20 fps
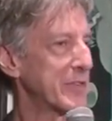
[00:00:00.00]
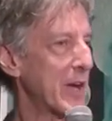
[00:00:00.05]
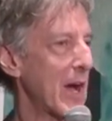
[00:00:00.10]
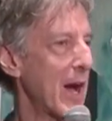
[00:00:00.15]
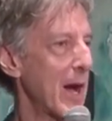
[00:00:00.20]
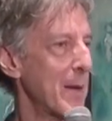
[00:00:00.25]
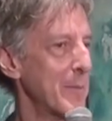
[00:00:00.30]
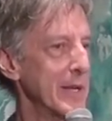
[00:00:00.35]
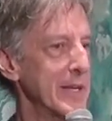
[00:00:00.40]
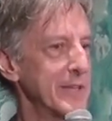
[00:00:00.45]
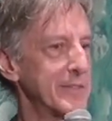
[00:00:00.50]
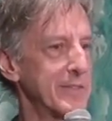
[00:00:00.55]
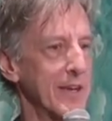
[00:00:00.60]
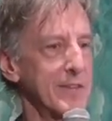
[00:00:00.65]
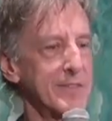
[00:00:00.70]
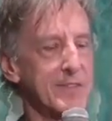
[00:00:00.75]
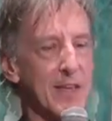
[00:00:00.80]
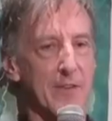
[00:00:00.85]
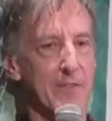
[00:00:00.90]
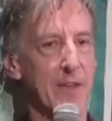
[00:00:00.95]
comedy
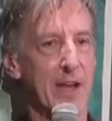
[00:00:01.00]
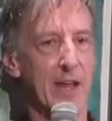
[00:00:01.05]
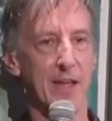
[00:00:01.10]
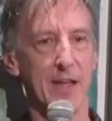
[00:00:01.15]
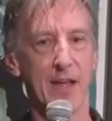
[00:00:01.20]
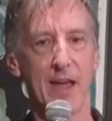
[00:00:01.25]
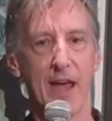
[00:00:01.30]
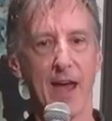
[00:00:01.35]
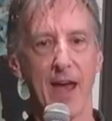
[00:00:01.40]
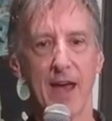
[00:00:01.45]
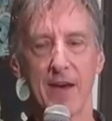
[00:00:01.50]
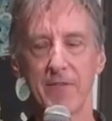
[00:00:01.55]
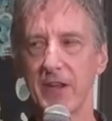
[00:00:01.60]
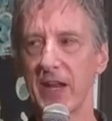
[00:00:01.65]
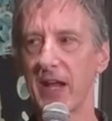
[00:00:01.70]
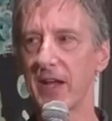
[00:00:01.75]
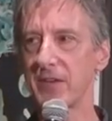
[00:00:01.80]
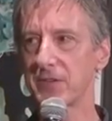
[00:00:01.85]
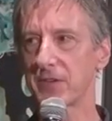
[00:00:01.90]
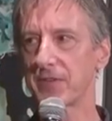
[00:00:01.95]
does have an
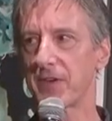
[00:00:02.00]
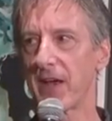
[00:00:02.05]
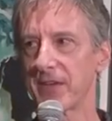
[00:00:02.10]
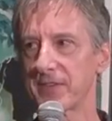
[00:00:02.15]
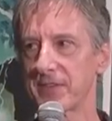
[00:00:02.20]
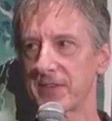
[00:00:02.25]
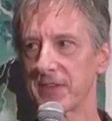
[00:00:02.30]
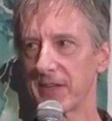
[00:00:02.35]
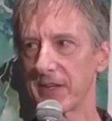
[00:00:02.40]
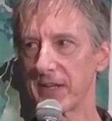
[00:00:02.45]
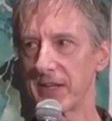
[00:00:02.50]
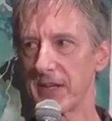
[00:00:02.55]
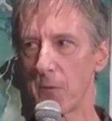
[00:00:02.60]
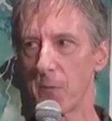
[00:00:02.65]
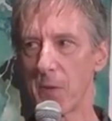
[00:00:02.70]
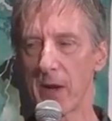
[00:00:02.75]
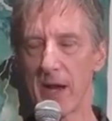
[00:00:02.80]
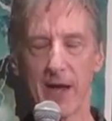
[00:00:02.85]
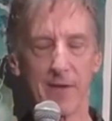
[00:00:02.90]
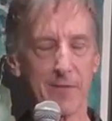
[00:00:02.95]
edge of hostility. You
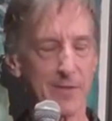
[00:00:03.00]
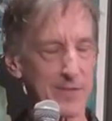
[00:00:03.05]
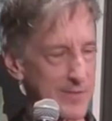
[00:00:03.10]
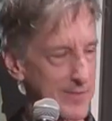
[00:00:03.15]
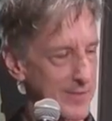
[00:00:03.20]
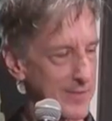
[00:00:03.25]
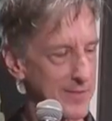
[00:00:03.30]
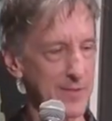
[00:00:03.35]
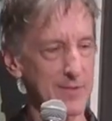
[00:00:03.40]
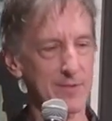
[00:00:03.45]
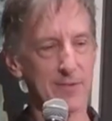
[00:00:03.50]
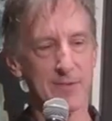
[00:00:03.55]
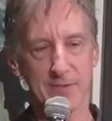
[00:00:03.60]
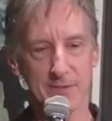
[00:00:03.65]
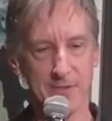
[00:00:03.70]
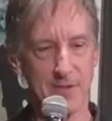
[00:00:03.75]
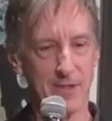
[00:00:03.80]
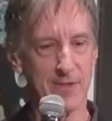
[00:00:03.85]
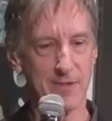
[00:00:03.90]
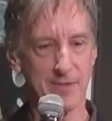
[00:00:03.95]
know, this
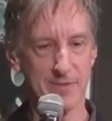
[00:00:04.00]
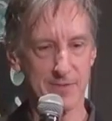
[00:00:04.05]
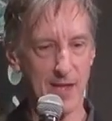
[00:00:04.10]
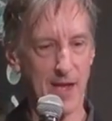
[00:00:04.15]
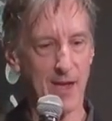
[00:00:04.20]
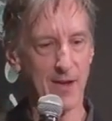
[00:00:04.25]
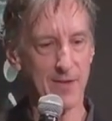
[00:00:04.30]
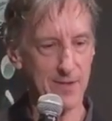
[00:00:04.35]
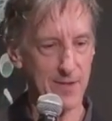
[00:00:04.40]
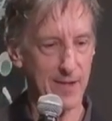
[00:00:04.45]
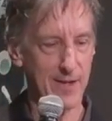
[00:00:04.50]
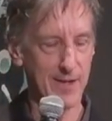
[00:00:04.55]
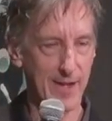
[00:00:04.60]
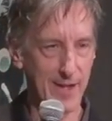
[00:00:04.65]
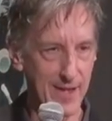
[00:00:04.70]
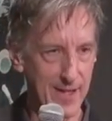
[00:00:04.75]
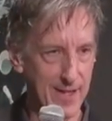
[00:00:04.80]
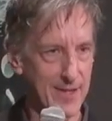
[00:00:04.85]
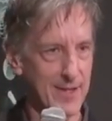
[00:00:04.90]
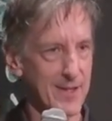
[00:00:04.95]
is going to sound,
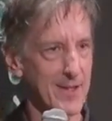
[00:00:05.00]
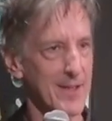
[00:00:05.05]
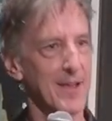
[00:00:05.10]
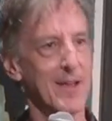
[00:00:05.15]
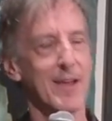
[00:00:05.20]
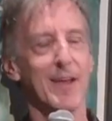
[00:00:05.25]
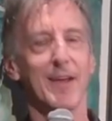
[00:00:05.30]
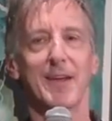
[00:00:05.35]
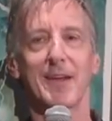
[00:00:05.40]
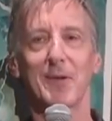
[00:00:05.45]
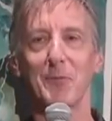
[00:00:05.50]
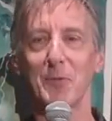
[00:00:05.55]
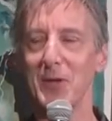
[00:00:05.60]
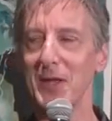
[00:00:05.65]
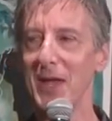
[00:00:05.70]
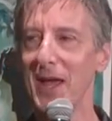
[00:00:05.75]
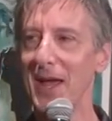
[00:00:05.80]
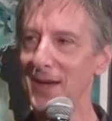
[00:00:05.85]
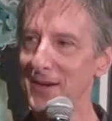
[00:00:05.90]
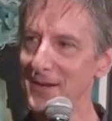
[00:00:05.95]
again, going to
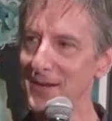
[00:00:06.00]
really